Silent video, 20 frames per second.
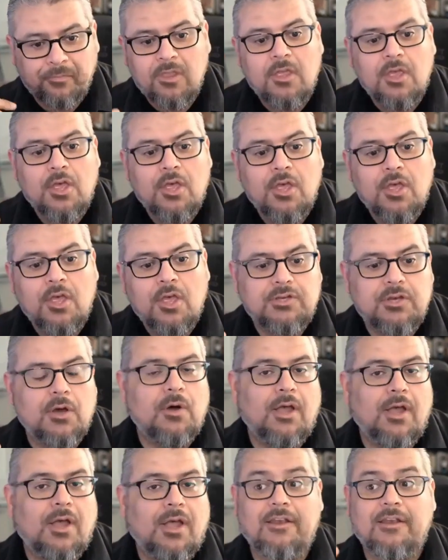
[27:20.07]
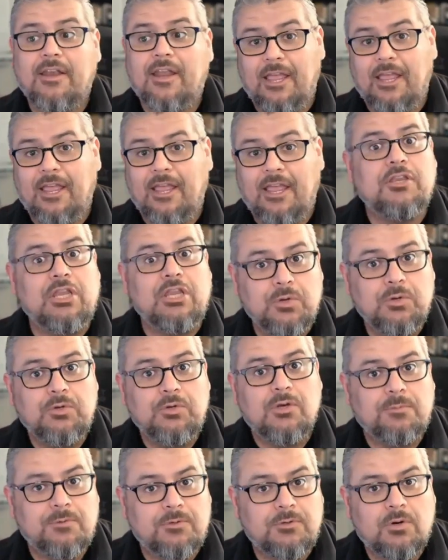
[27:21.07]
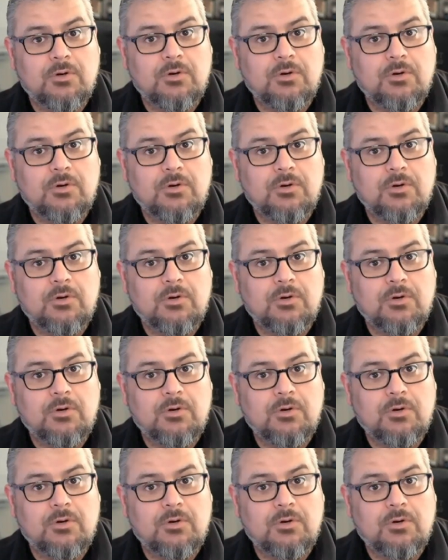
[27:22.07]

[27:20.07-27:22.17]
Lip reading: So and YouTube Shorts.